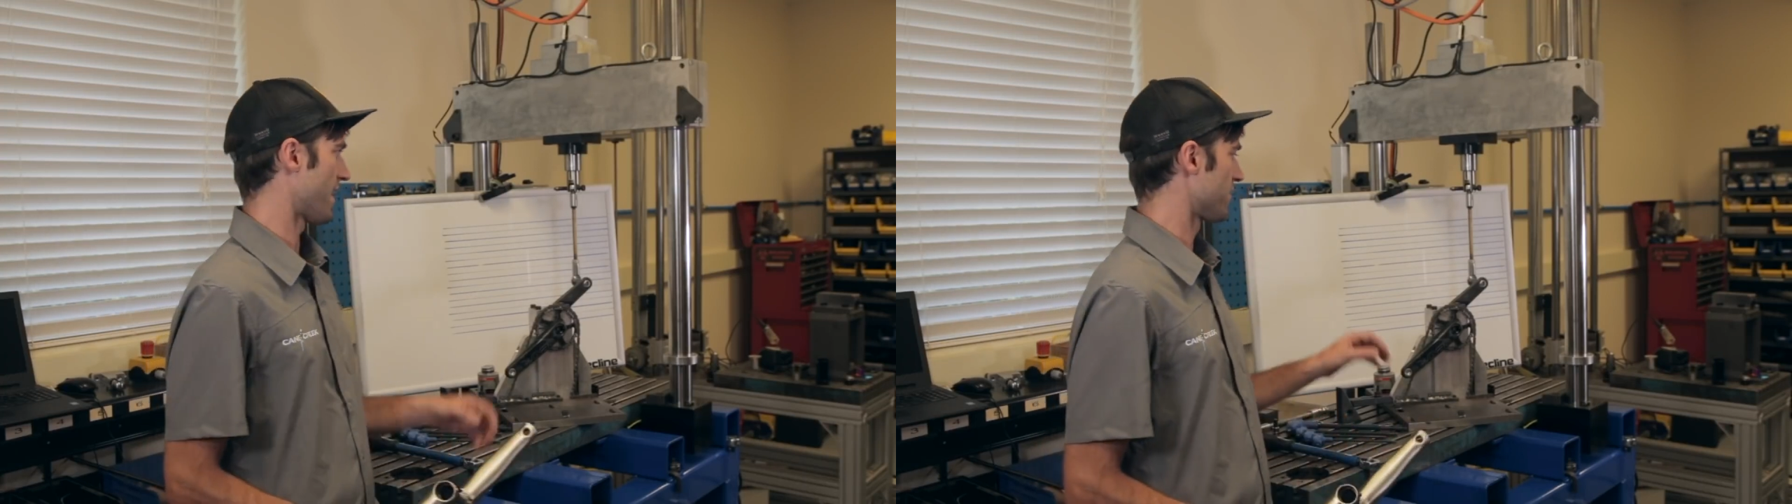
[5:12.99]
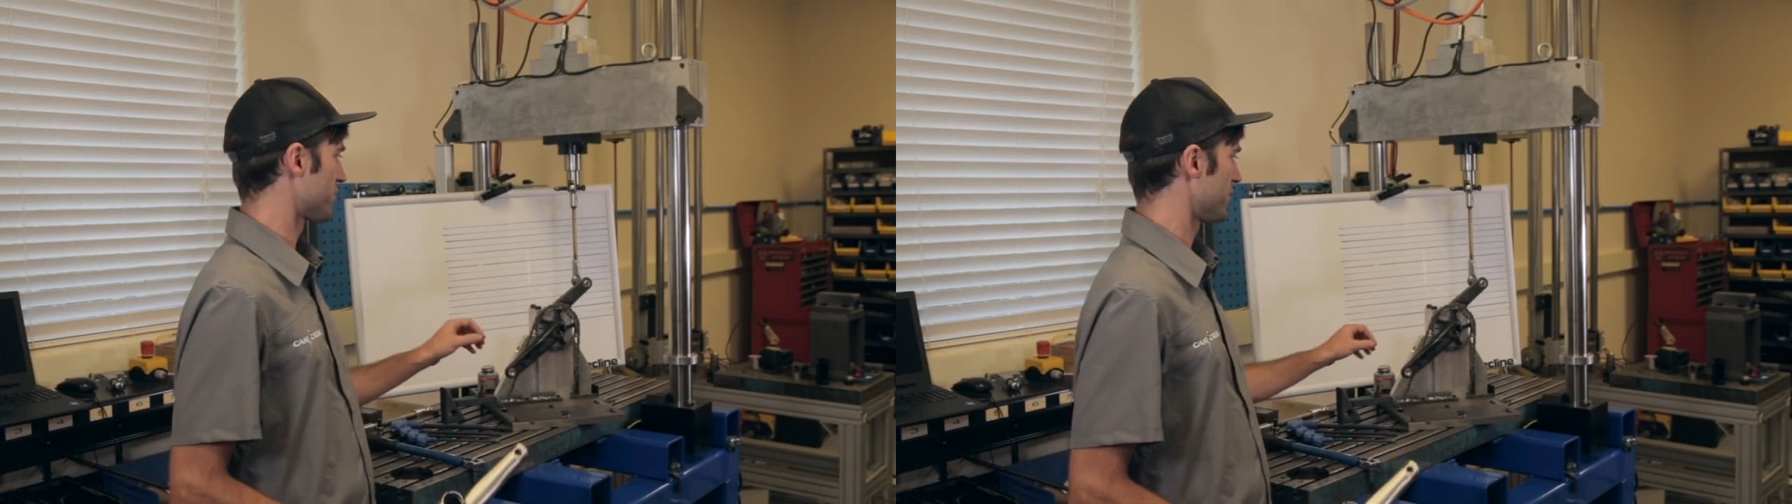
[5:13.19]

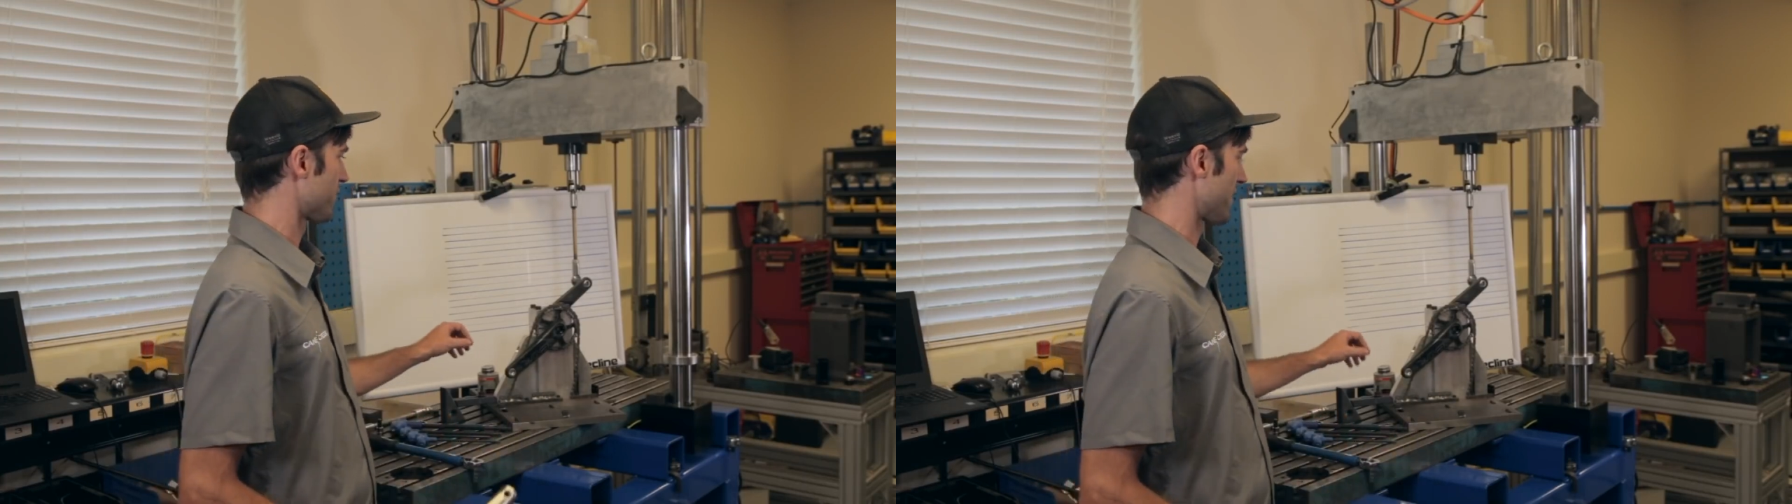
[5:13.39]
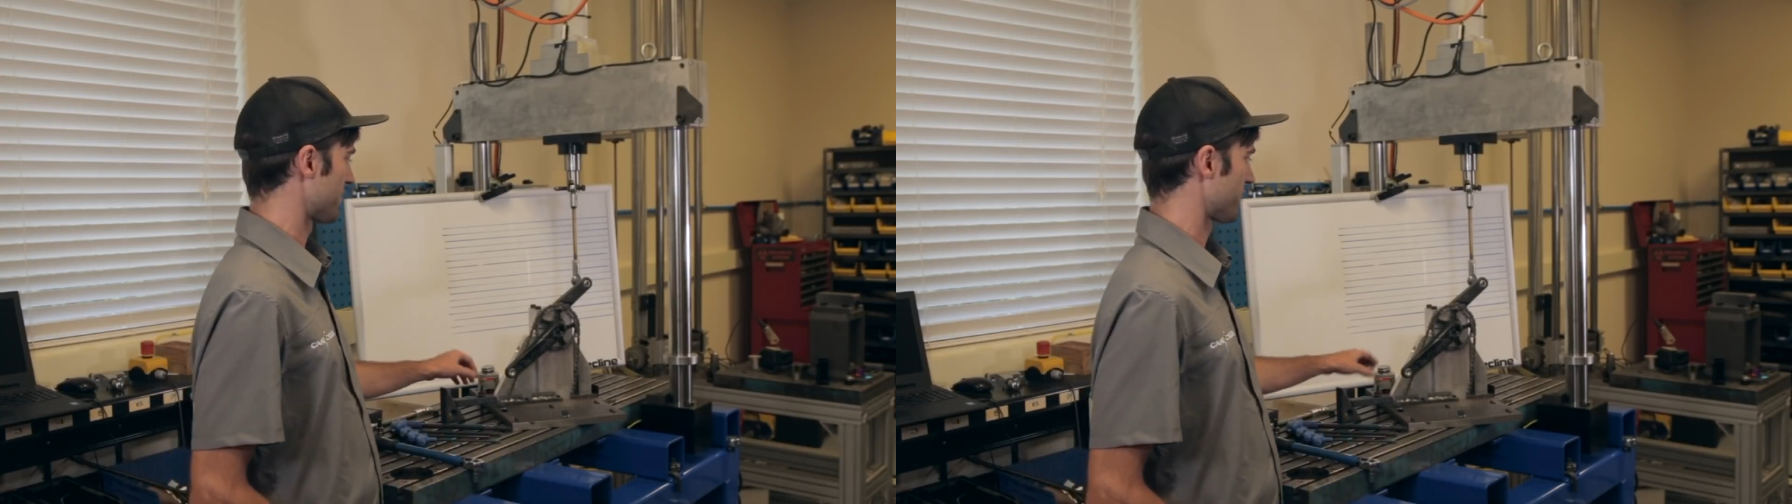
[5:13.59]
energy
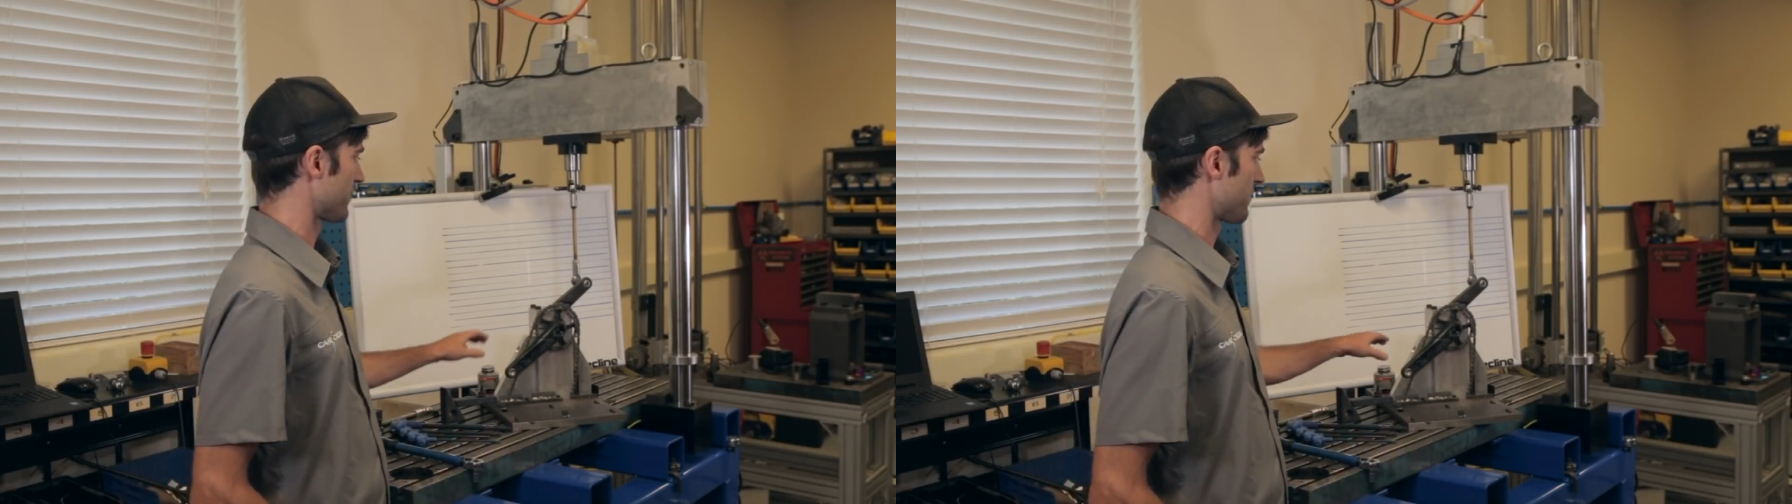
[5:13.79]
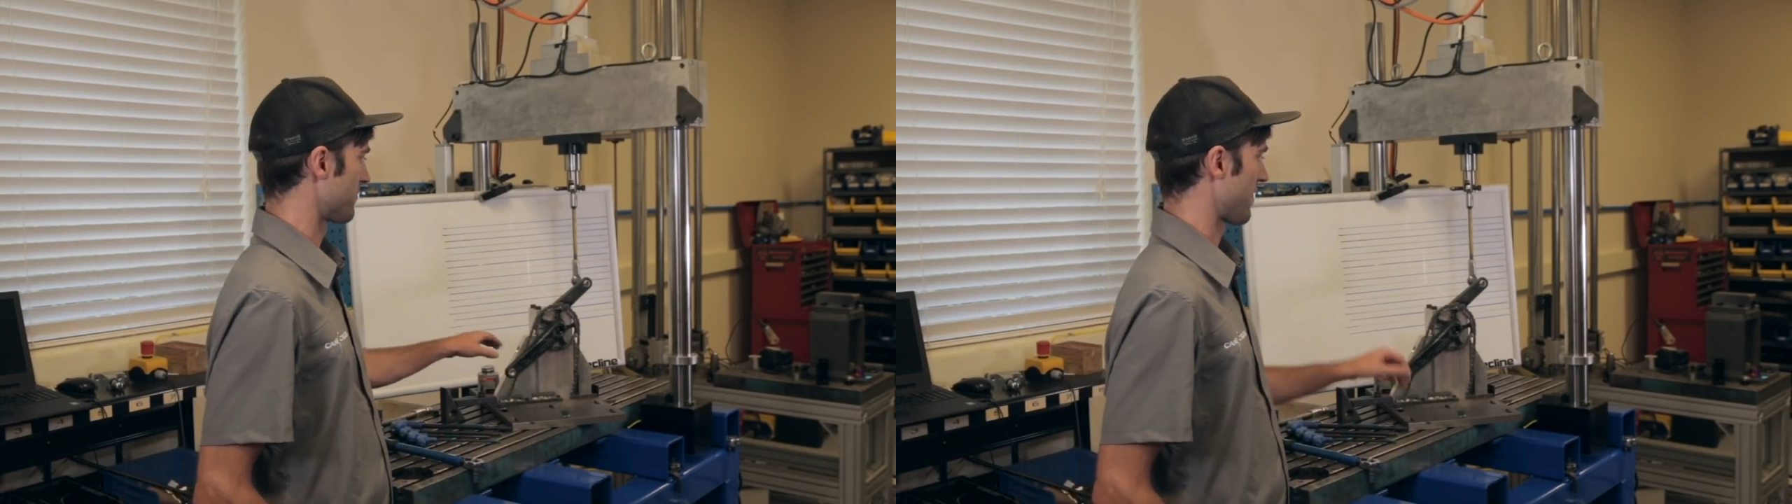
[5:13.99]
transfer
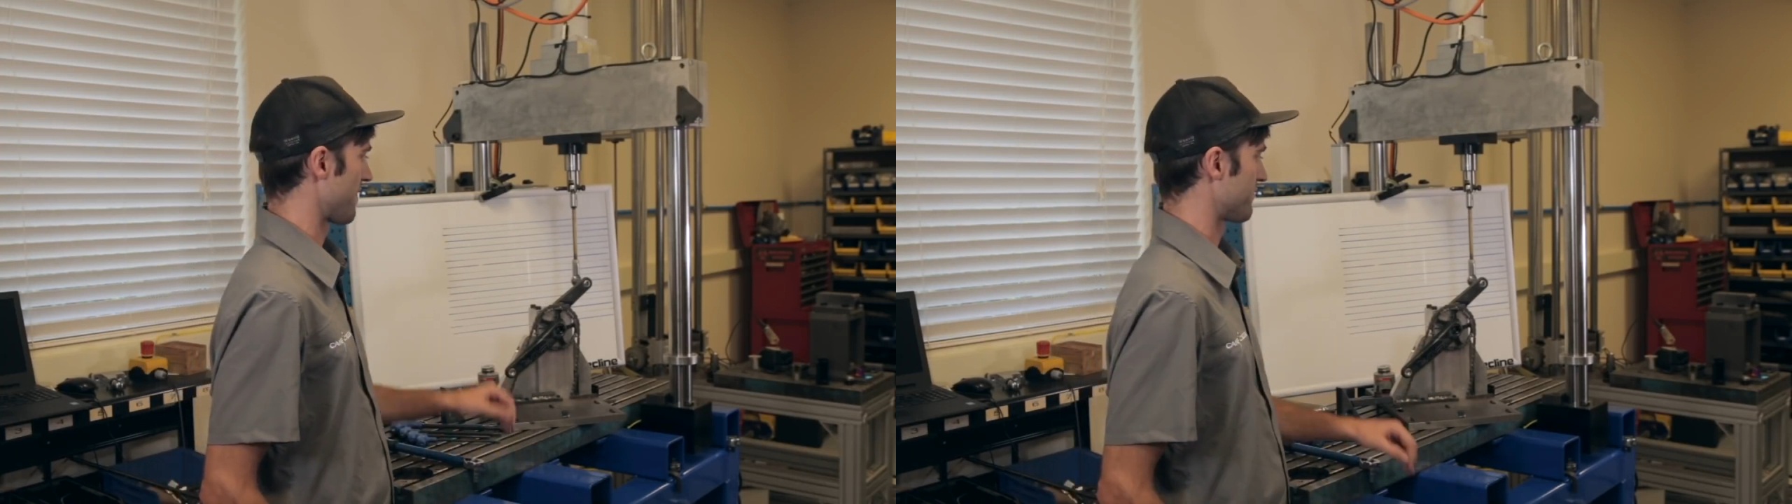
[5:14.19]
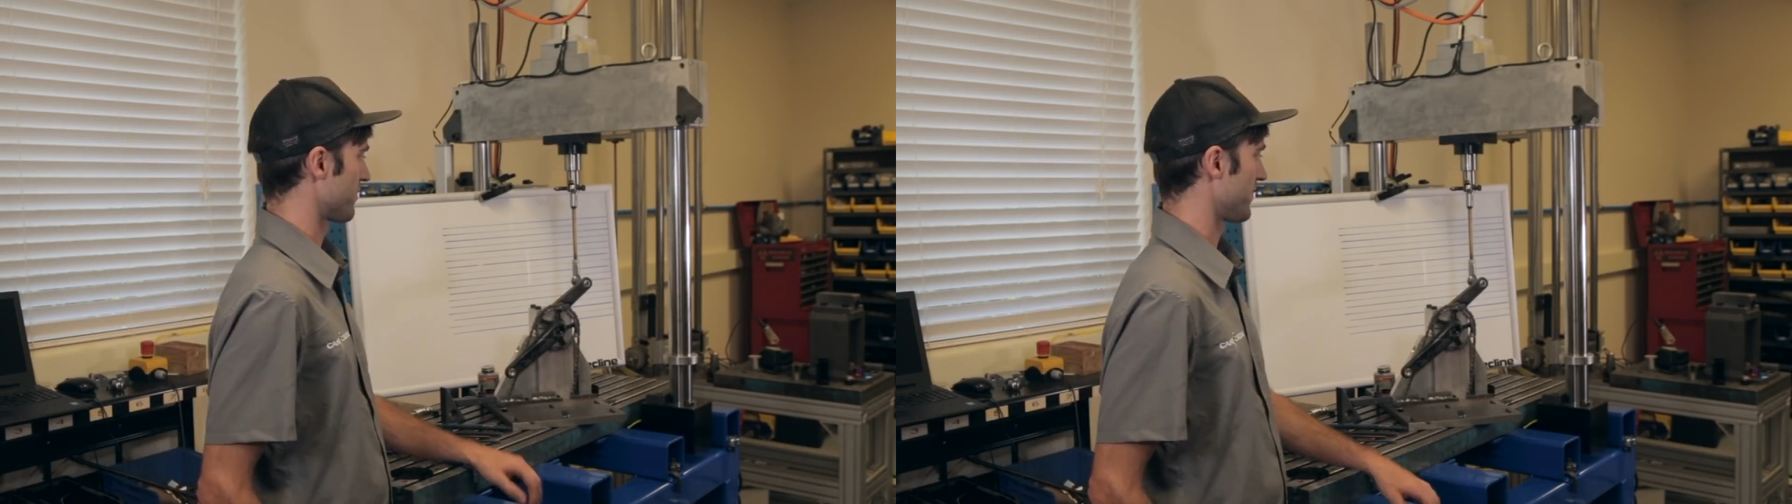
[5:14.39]
to the
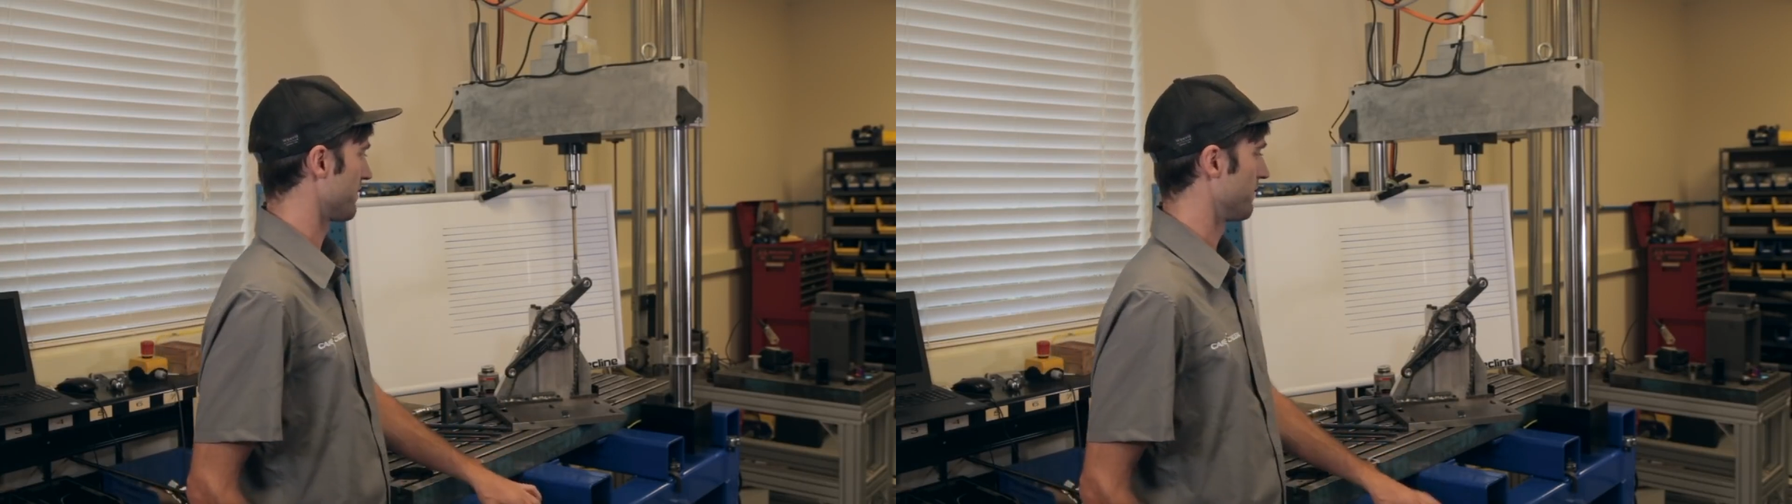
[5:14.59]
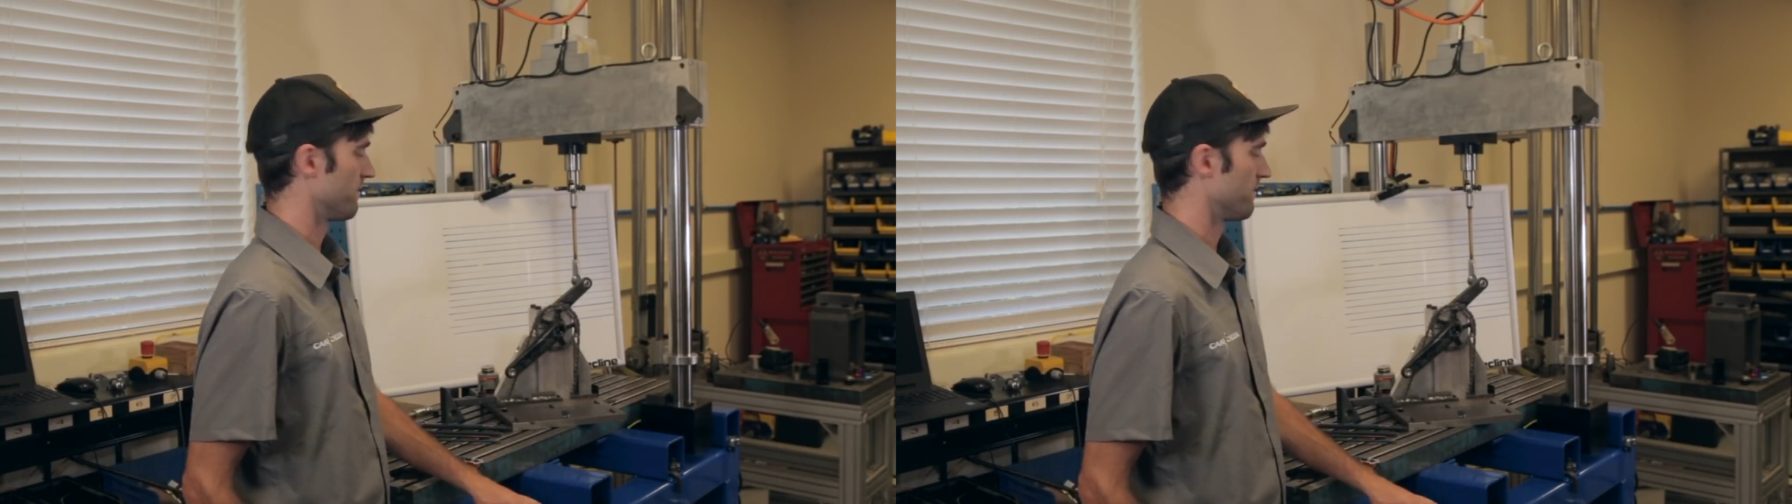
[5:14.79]
drivetrain.